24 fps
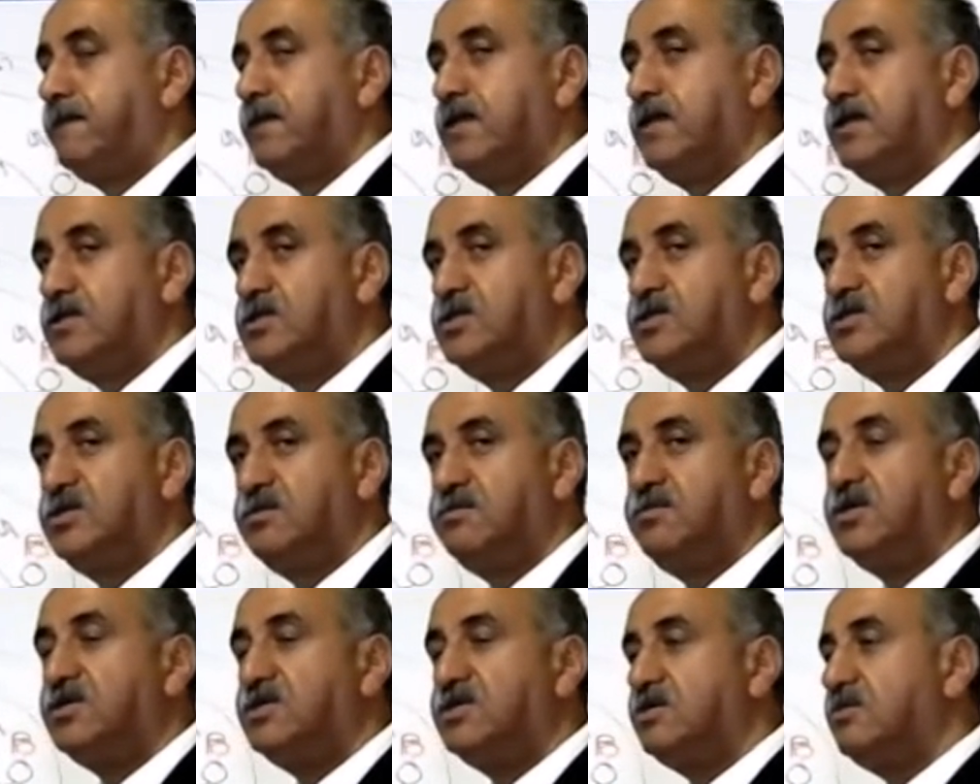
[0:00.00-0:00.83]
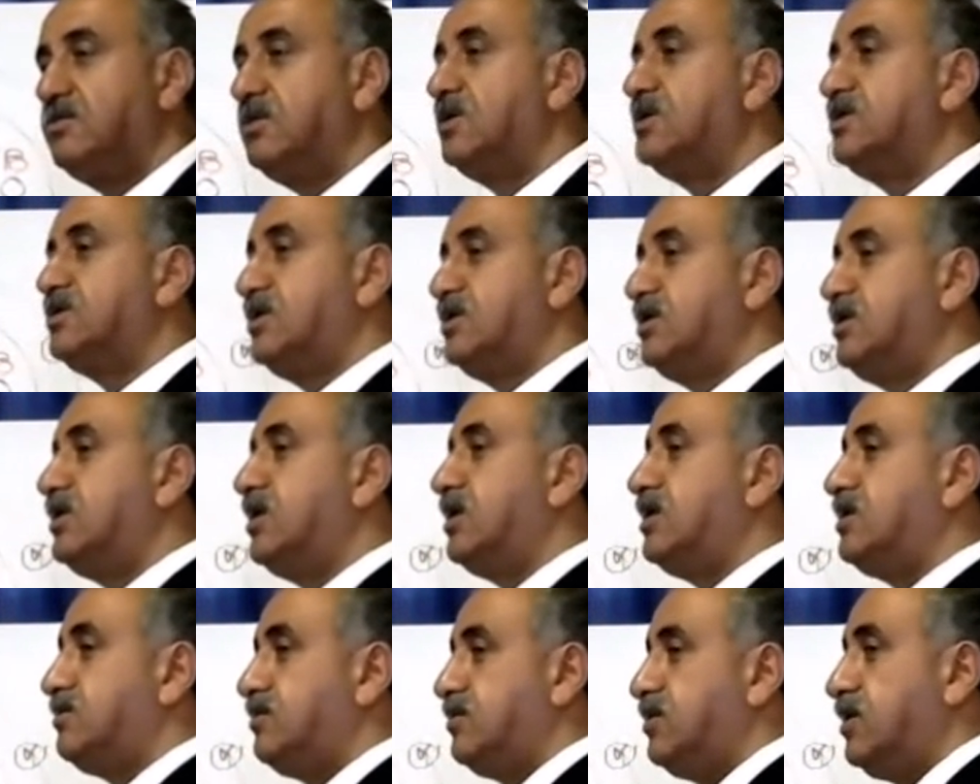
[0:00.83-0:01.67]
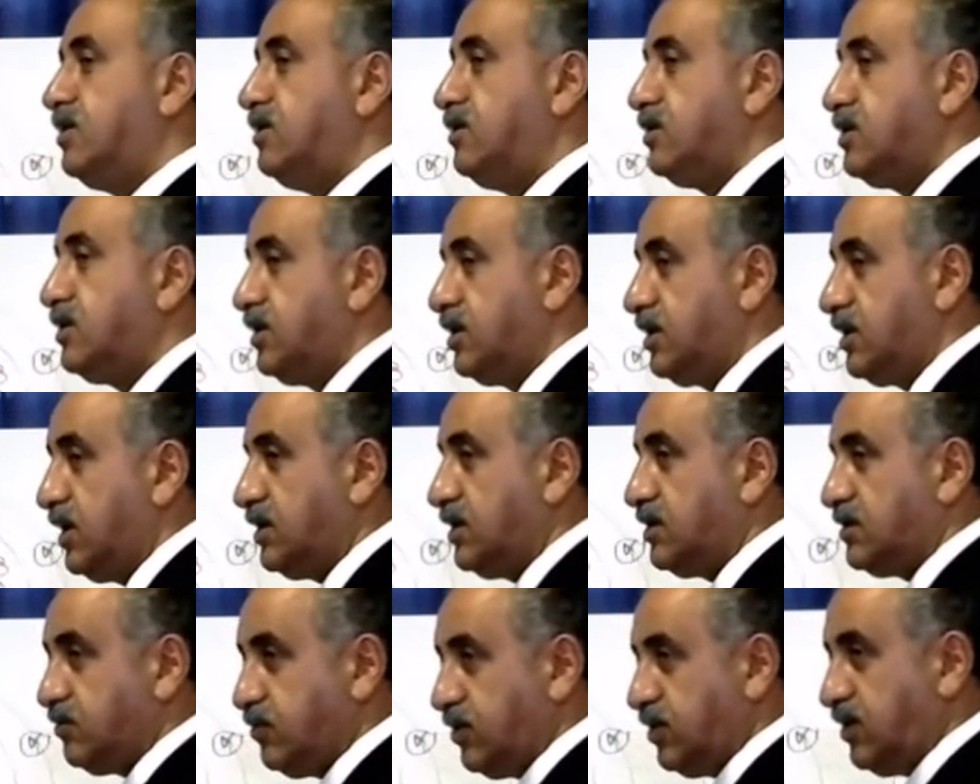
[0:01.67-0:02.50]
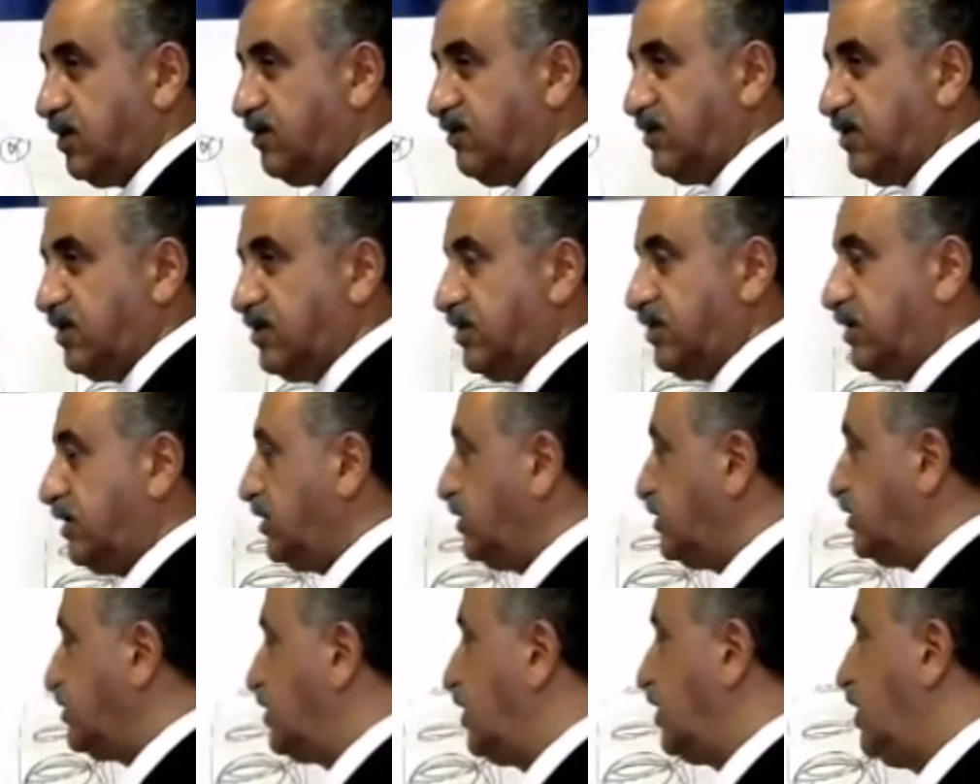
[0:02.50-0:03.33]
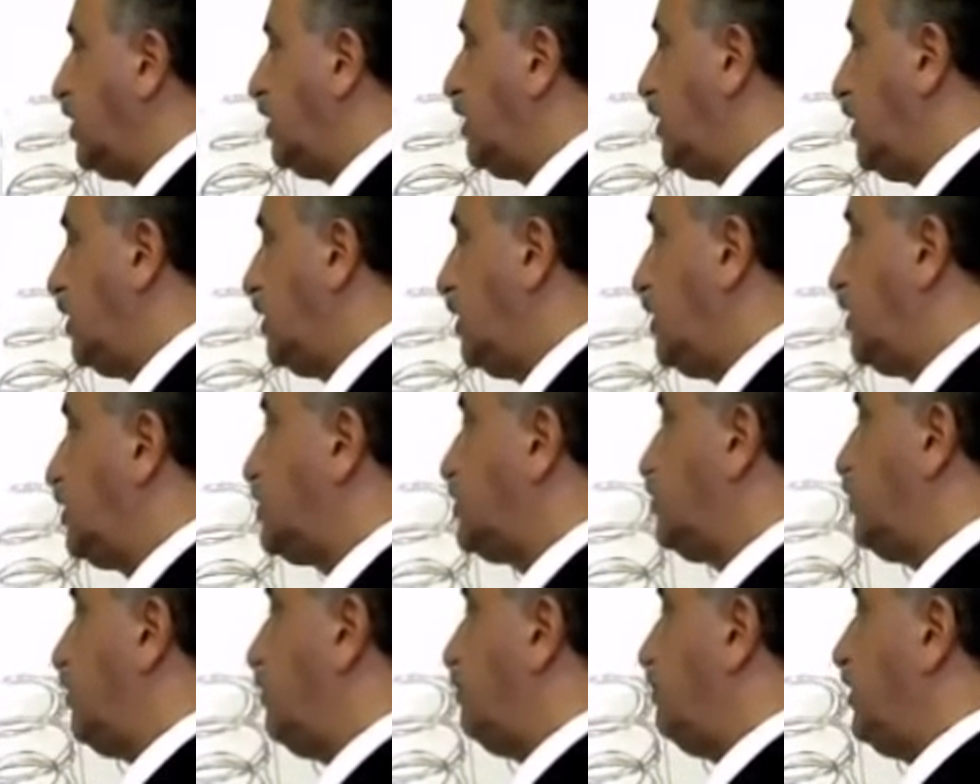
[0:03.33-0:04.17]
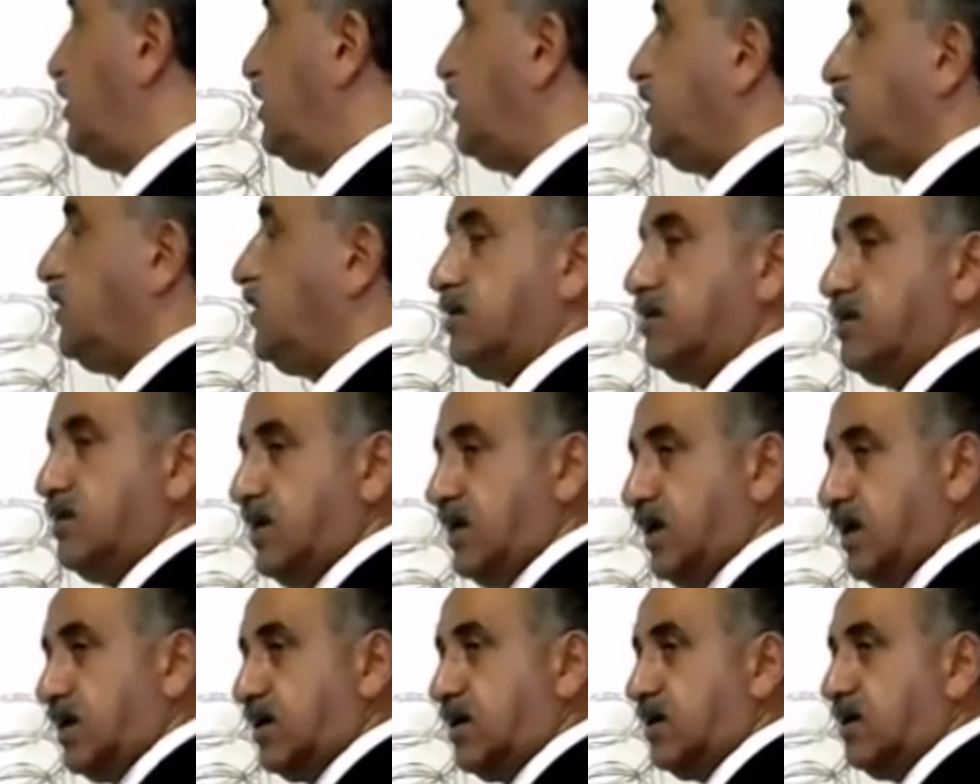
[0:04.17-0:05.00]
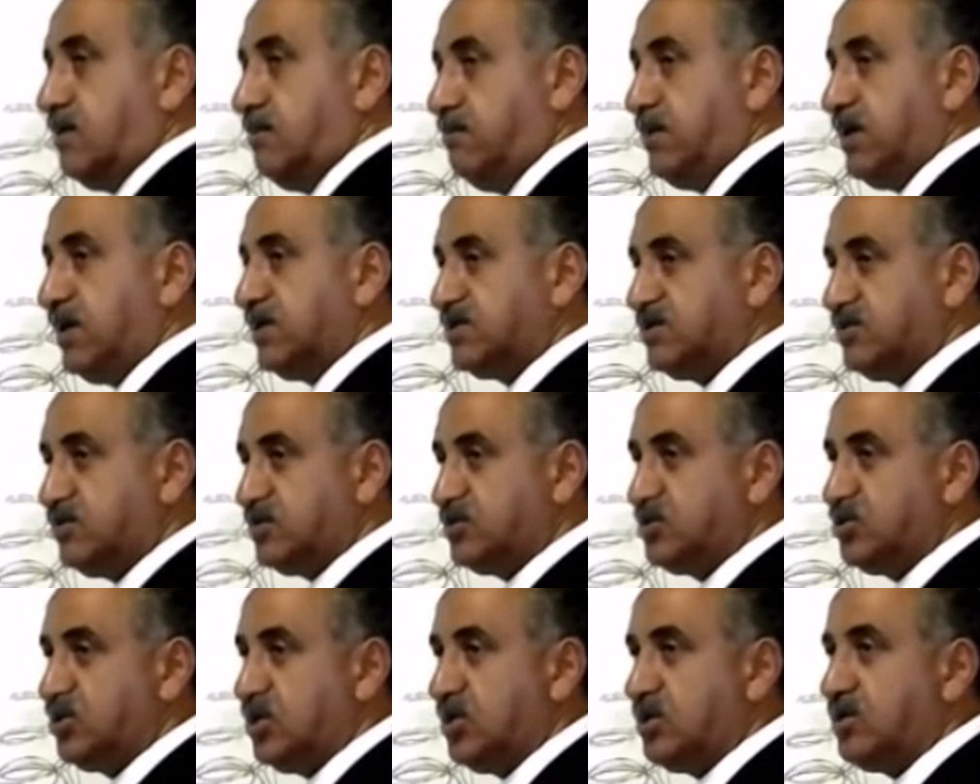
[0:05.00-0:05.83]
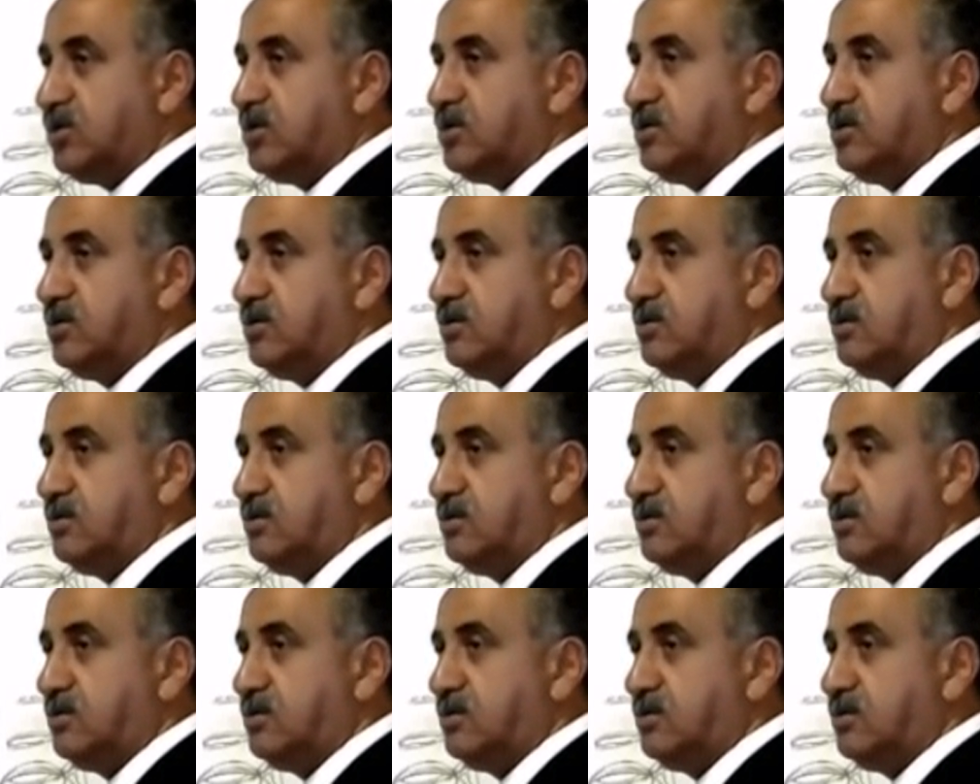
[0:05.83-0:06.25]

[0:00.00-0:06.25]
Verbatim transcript: This is the possibility that we are looking at. One of the things is for building like belts for children.